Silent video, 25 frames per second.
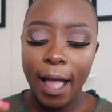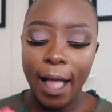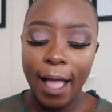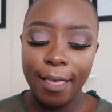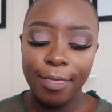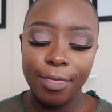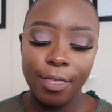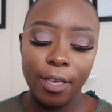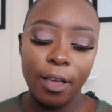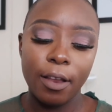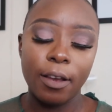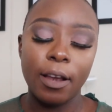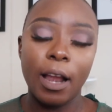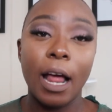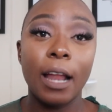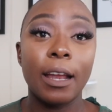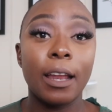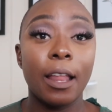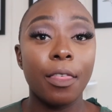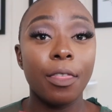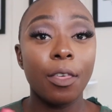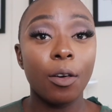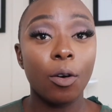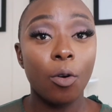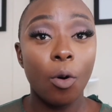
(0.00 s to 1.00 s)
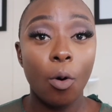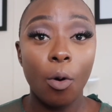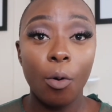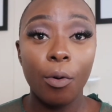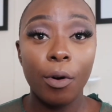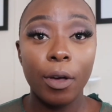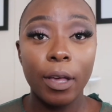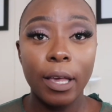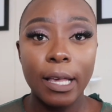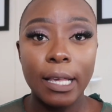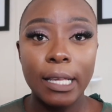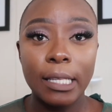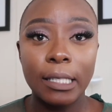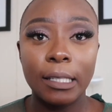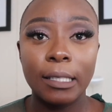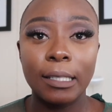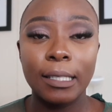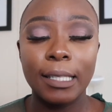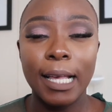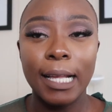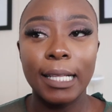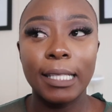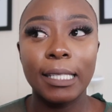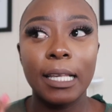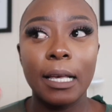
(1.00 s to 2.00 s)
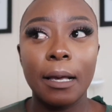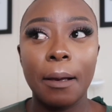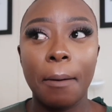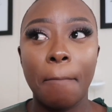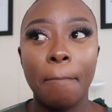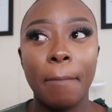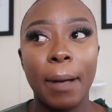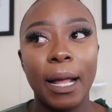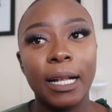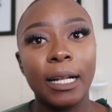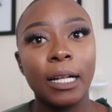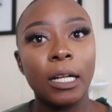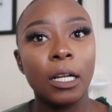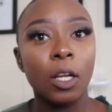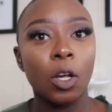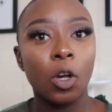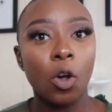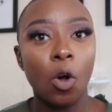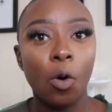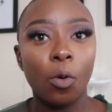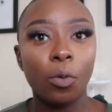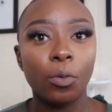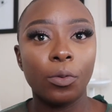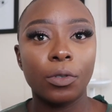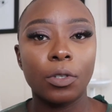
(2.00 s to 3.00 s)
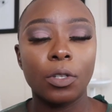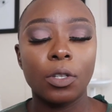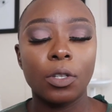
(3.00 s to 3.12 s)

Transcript: And then another goal is setting monthly goals.